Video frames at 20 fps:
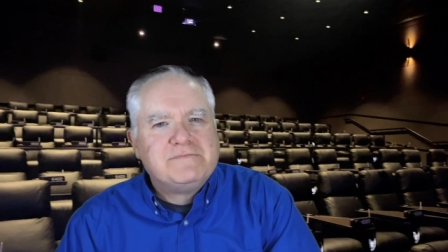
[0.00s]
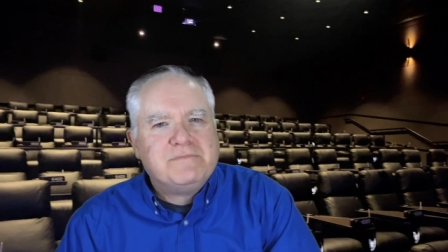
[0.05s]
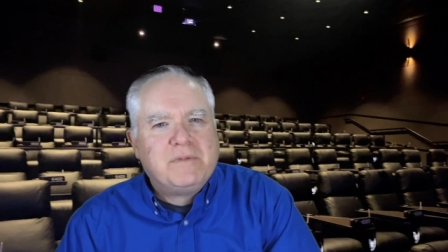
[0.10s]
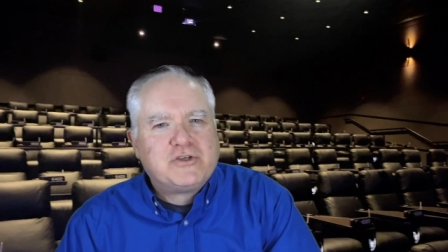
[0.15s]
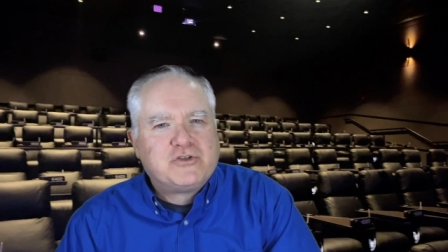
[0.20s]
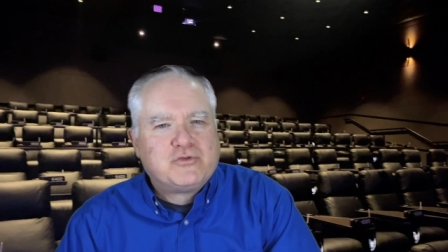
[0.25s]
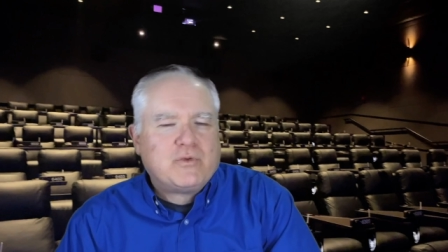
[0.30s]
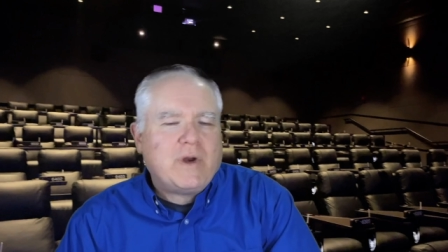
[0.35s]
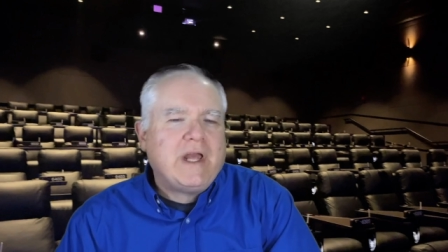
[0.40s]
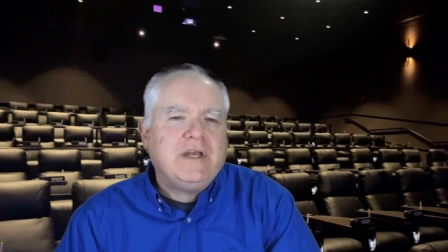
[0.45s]

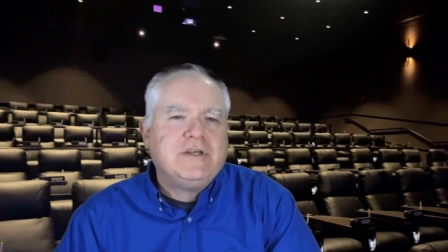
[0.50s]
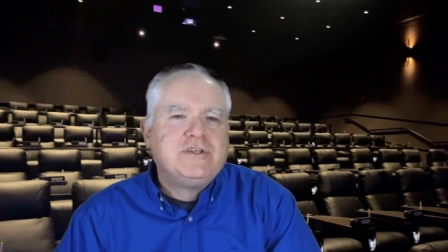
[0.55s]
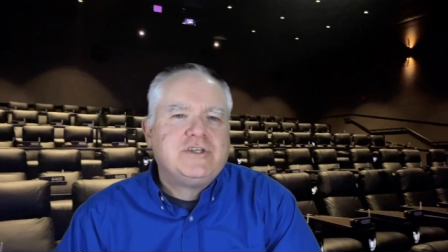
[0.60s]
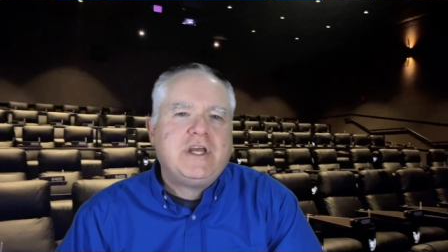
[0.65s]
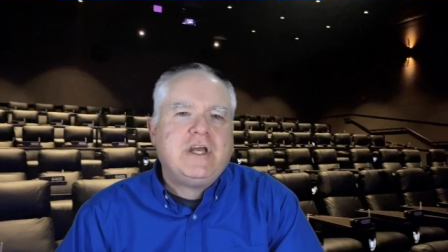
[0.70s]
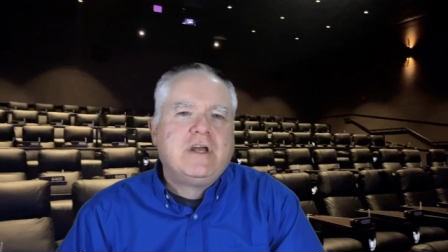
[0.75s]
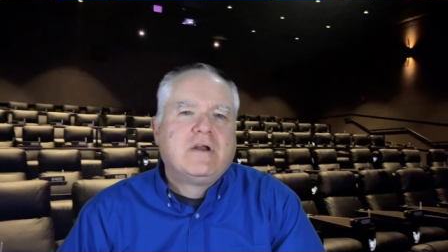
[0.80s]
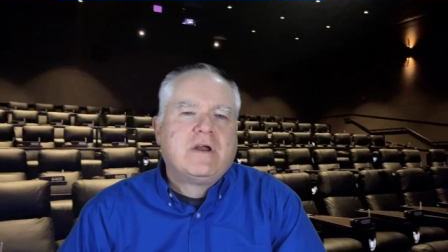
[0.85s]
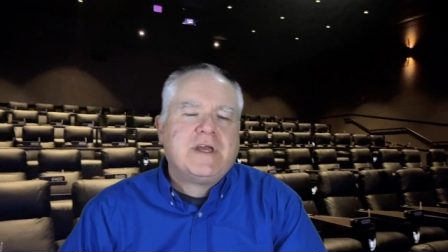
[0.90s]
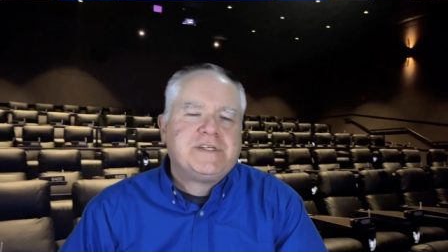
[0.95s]
much range
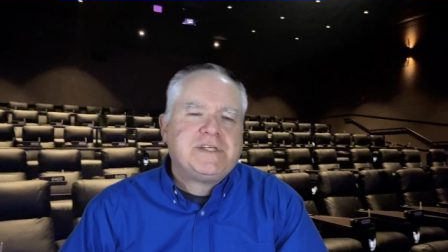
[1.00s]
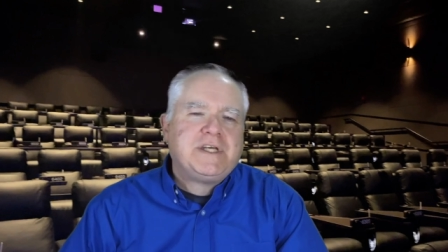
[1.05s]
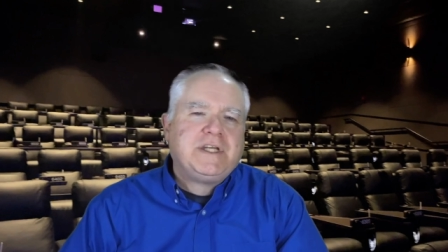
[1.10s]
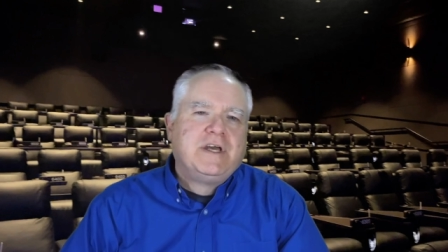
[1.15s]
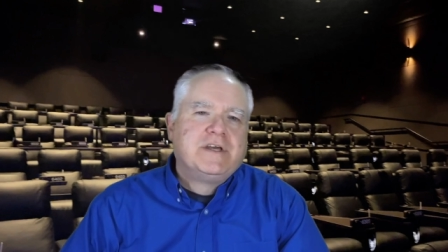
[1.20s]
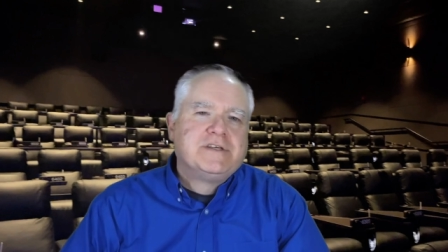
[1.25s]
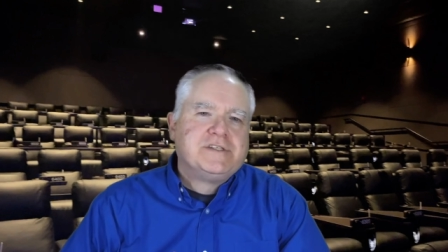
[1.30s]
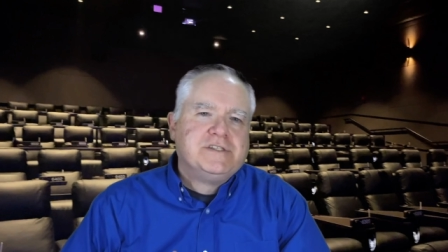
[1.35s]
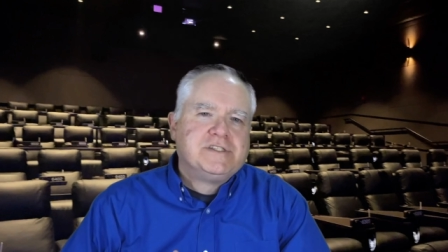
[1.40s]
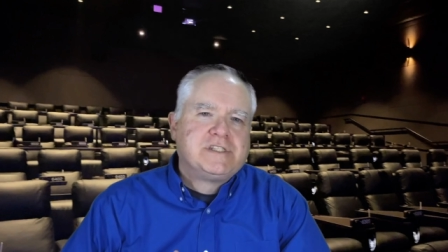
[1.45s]
here as he
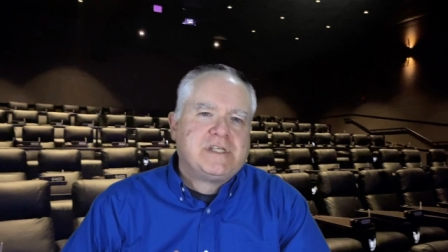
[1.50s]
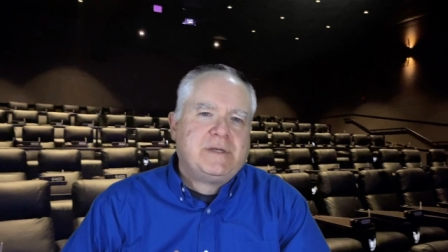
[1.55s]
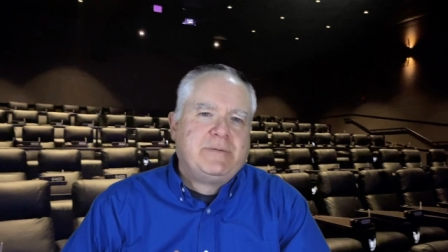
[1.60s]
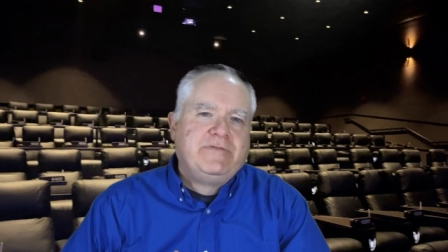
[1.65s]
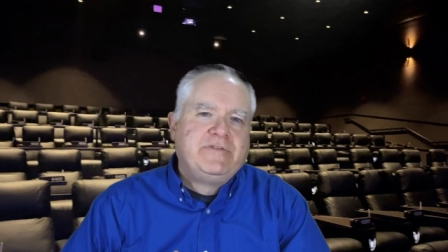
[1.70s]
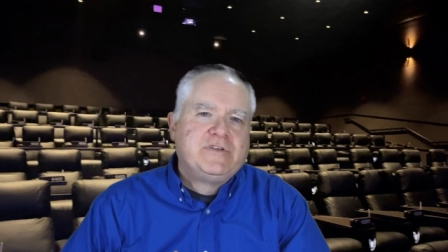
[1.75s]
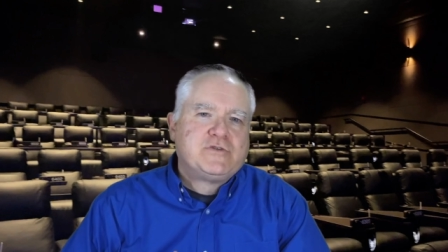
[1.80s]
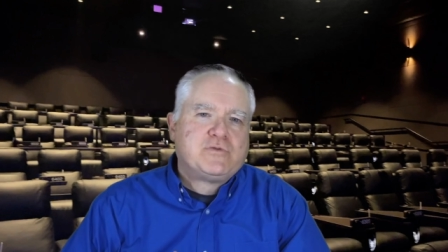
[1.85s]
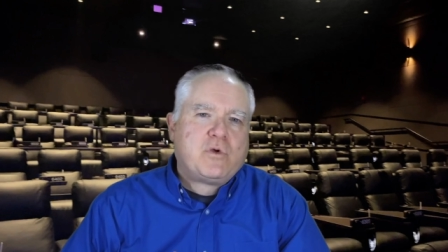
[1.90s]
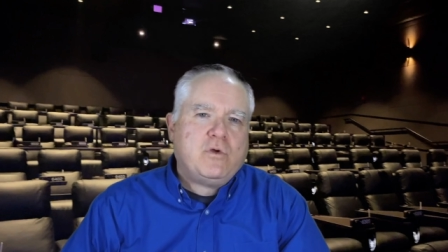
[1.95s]
does in some
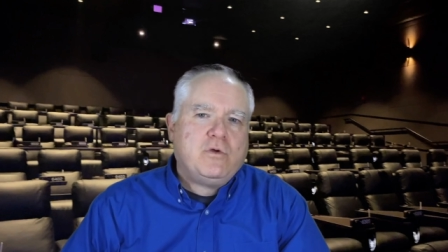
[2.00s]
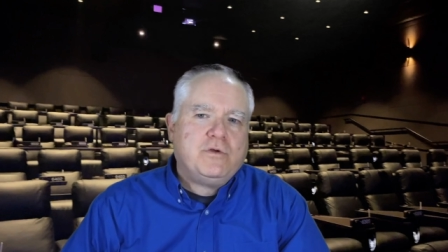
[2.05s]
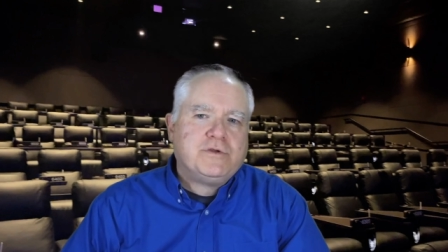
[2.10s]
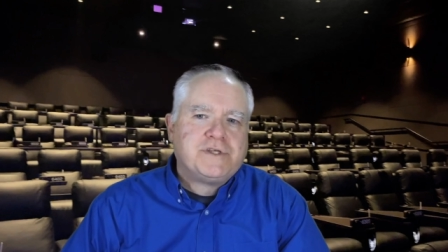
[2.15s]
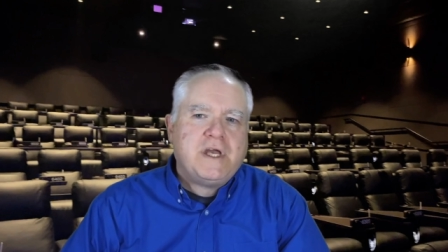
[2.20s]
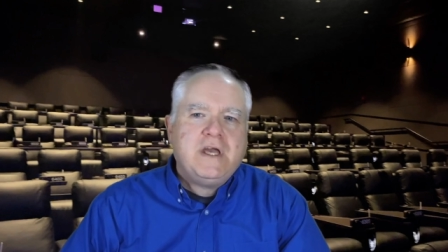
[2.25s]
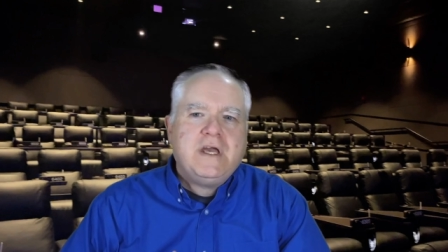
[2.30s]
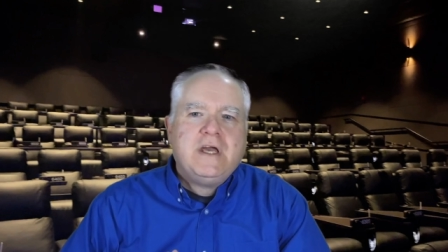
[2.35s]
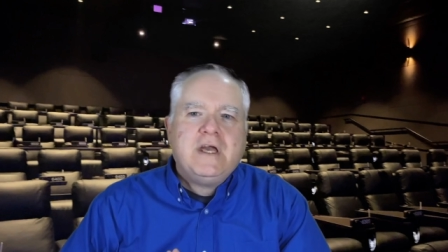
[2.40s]
of his roles.